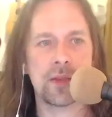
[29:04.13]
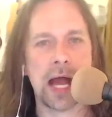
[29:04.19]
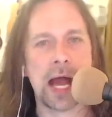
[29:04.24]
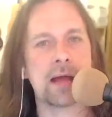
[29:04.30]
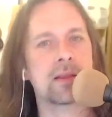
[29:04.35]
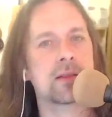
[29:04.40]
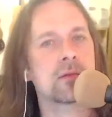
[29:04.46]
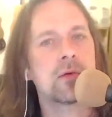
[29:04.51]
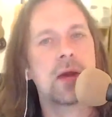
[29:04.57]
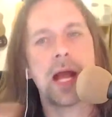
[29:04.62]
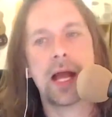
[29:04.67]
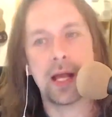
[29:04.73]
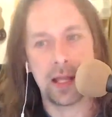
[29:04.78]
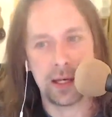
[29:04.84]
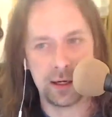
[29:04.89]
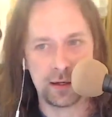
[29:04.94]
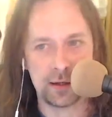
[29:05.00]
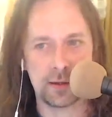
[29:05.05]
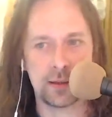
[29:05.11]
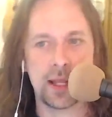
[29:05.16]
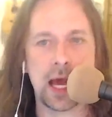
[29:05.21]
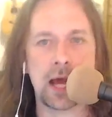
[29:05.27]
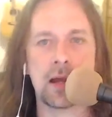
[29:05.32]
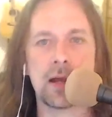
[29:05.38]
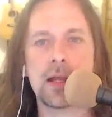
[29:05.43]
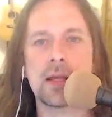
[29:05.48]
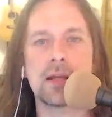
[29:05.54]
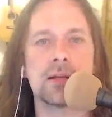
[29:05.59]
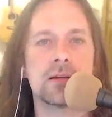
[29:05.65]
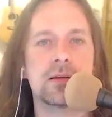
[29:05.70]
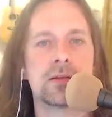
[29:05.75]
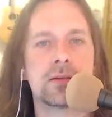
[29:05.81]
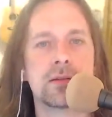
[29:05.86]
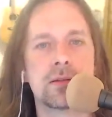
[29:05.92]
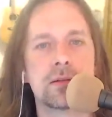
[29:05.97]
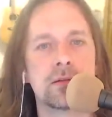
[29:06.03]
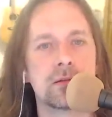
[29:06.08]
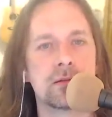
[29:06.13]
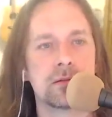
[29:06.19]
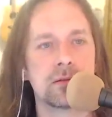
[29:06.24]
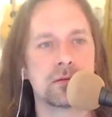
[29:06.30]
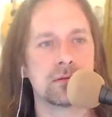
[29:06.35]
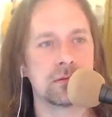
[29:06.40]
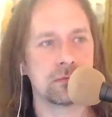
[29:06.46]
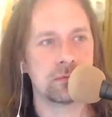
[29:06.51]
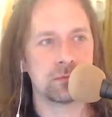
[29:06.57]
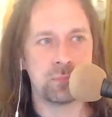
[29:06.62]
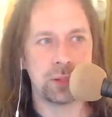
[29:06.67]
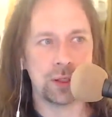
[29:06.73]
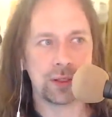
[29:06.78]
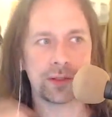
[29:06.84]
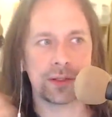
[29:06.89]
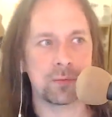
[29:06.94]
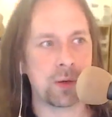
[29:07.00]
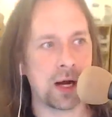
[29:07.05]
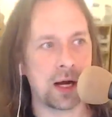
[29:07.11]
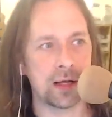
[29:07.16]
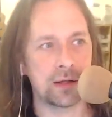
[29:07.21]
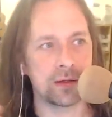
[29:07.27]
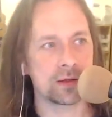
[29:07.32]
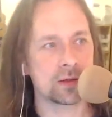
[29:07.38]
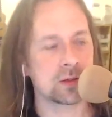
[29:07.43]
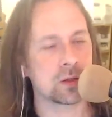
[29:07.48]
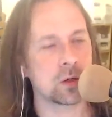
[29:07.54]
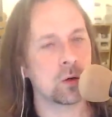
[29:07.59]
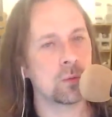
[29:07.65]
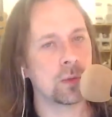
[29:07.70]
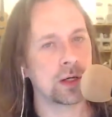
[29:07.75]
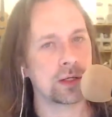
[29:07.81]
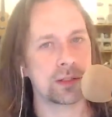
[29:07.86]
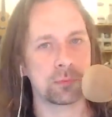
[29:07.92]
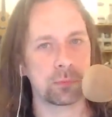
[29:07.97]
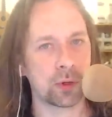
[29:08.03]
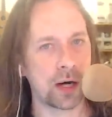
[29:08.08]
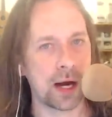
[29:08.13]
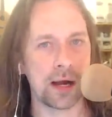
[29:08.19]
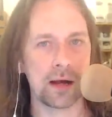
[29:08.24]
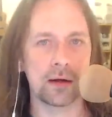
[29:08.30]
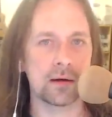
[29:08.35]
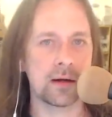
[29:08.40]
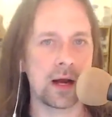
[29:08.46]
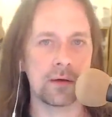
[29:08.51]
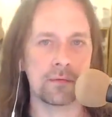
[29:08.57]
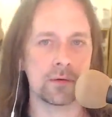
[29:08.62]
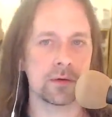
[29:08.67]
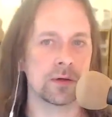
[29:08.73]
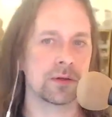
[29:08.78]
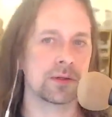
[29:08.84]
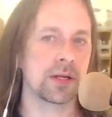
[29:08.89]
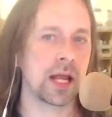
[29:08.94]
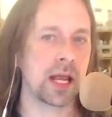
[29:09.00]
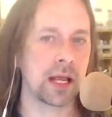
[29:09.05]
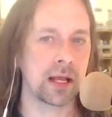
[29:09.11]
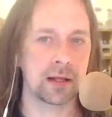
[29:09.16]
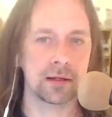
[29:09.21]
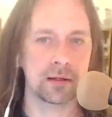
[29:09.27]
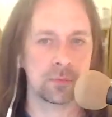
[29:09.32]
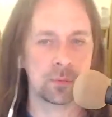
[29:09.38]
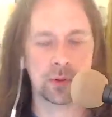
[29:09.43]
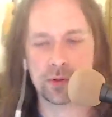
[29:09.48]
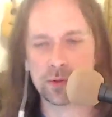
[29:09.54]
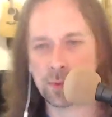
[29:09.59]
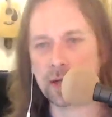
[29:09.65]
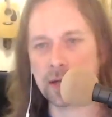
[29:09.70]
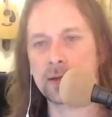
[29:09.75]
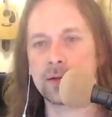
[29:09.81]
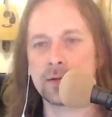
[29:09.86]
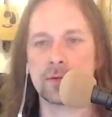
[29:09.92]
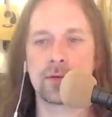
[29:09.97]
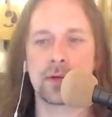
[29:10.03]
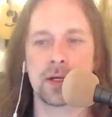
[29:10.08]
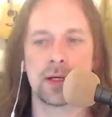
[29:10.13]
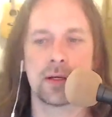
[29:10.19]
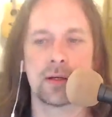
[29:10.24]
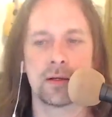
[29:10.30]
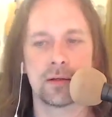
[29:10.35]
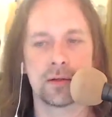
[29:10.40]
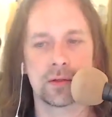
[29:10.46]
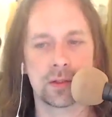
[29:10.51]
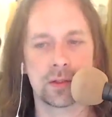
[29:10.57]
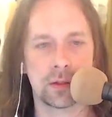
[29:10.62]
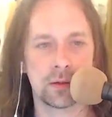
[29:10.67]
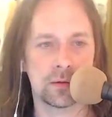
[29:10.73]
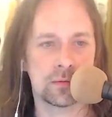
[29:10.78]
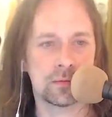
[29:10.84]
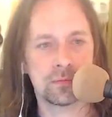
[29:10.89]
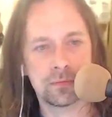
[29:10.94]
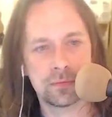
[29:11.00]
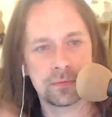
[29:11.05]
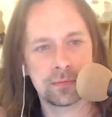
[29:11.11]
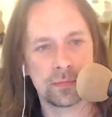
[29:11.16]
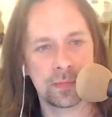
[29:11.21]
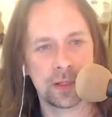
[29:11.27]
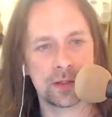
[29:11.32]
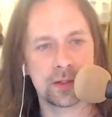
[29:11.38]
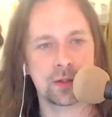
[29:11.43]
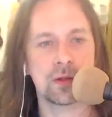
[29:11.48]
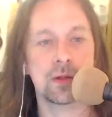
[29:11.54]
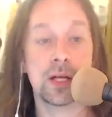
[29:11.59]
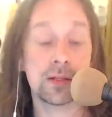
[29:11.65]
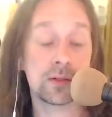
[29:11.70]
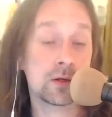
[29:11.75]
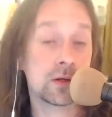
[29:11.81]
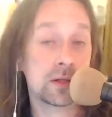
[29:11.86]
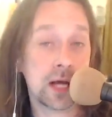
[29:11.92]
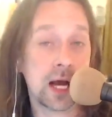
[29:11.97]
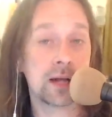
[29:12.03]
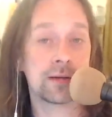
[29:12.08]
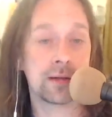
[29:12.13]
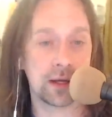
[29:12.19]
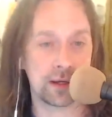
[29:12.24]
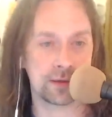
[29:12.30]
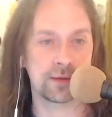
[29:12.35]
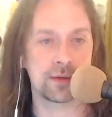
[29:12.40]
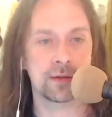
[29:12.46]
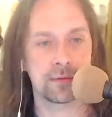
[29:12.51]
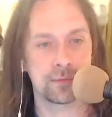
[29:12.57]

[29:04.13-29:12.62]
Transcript: that thread that is built upon so much prior effort and perspective so it's a good it's good context